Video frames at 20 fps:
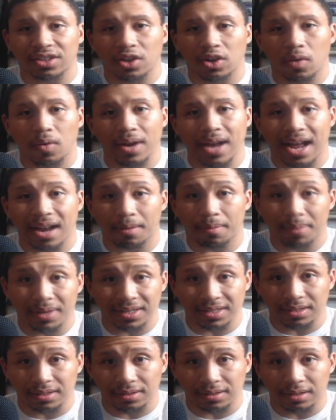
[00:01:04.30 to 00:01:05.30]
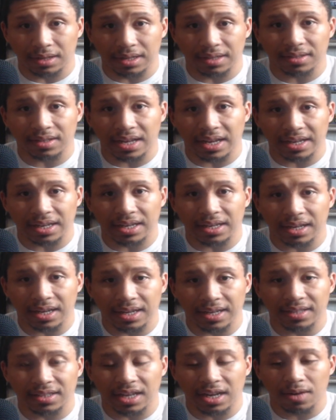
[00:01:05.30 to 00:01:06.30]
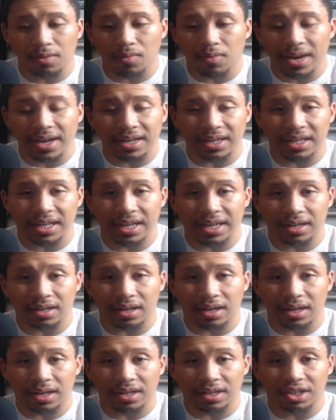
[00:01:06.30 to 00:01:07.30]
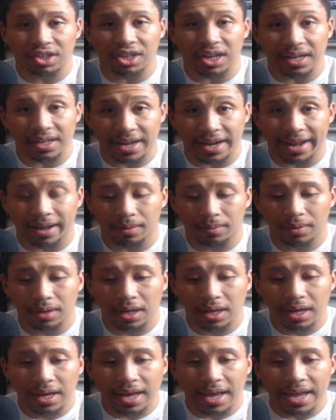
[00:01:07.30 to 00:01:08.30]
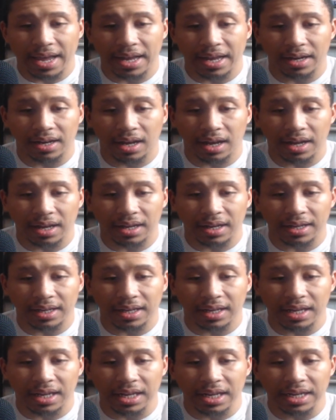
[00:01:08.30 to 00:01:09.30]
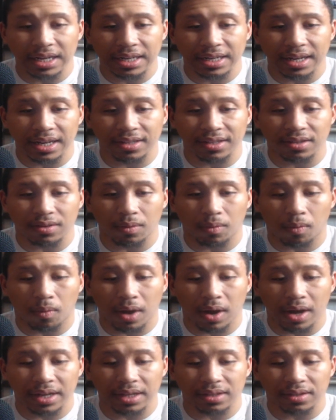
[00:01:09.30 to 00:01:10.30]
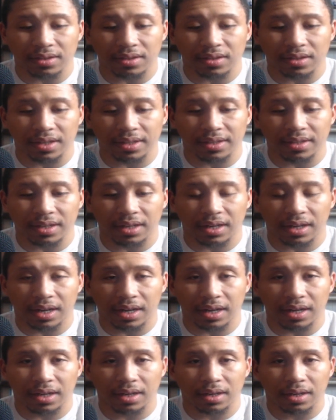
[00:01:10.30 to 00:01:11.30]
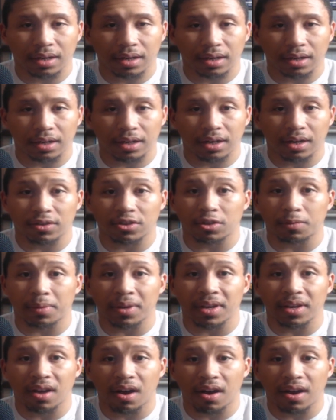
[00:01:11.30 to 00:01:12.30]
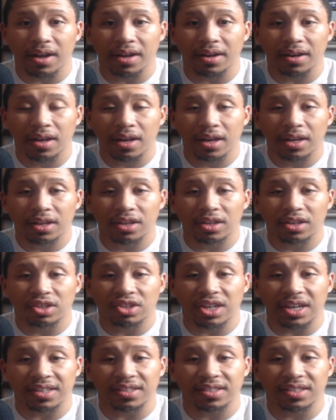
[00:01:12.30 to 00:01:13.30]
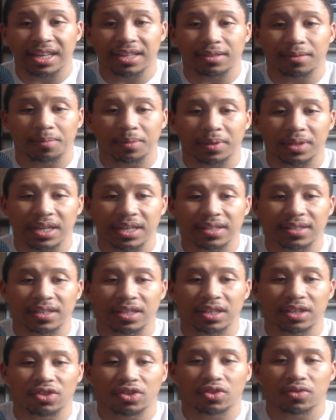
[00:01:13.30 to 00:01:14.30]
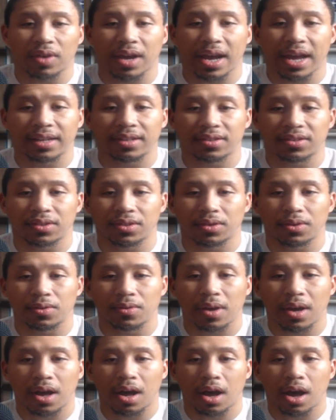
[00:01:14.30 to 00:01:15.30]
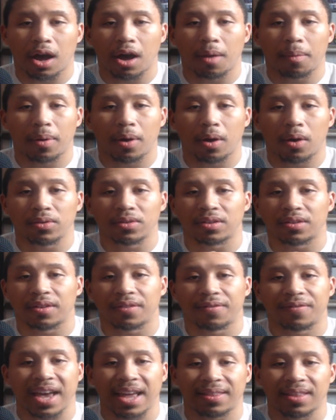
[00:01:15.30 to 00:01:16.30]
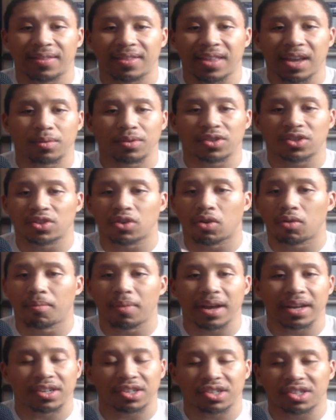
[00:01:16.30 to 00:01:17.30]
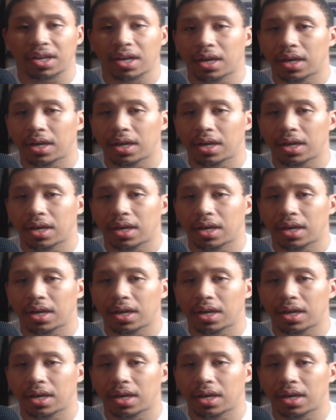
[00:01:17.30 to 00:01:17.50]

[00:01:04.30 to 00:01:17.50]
going out of business. It's like it's getting ready to get shut down, and he doesn't want it to be gone just yet, because he's trying to uphold to the fact that there was so much